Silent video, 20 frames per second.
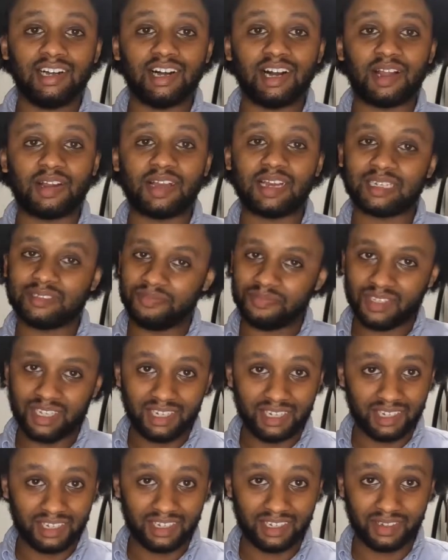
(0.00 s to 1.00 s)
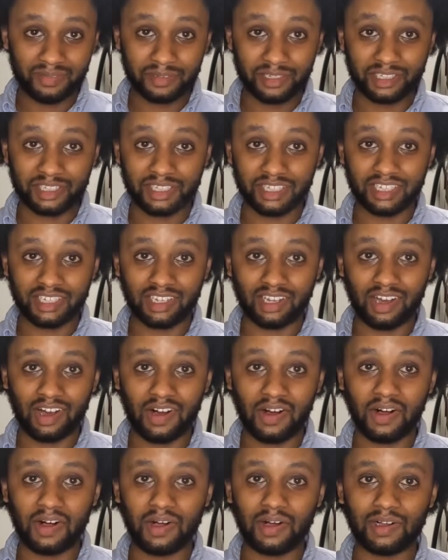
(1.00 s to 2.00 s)
Alright, I've been cooking
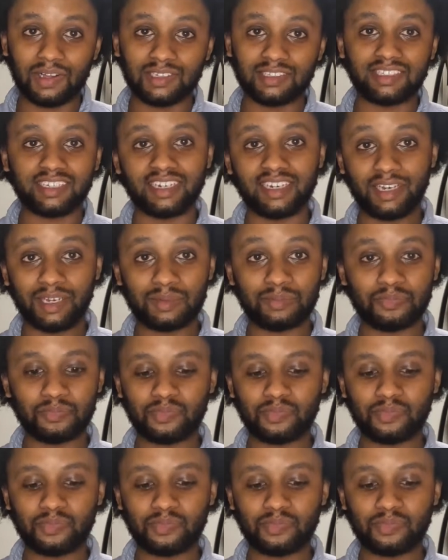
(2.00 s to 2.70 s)
all day.